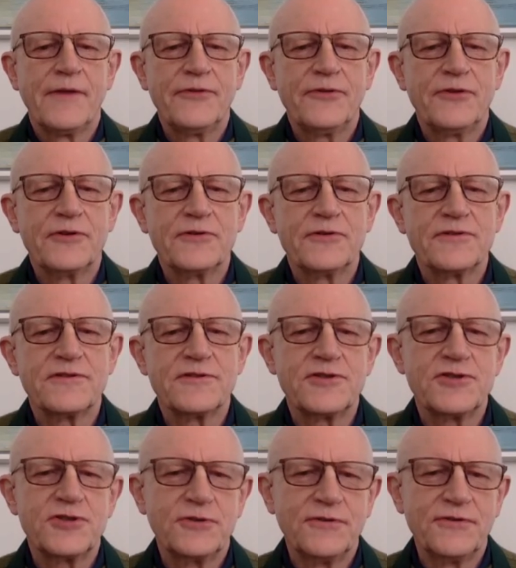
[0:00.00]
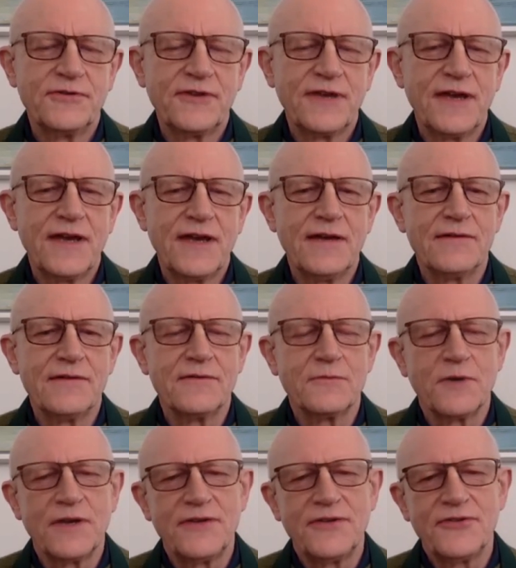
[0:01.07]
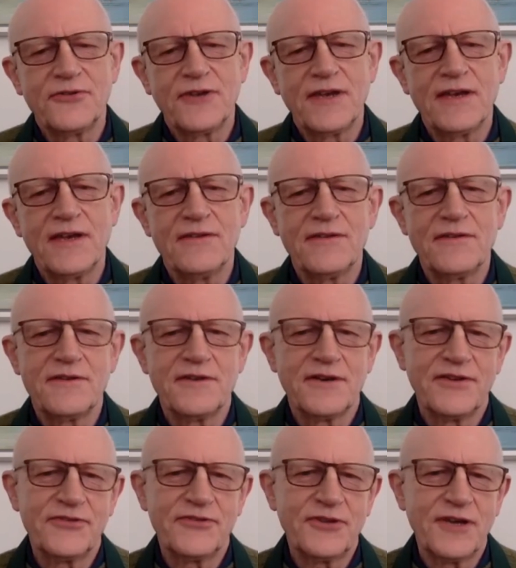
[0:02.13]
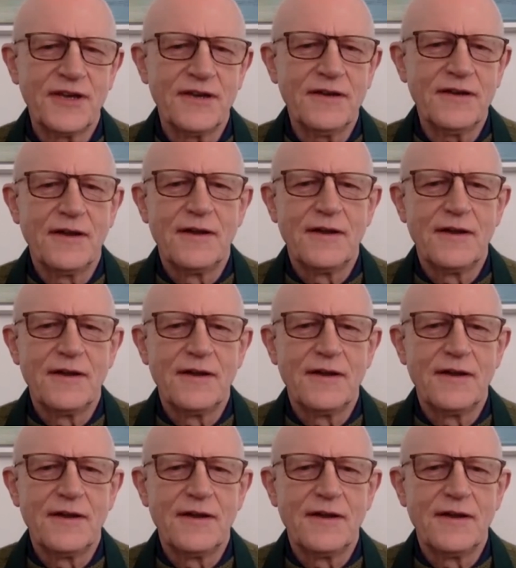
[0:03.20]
So I'd got to Tuesday and Wednesday and Thursday,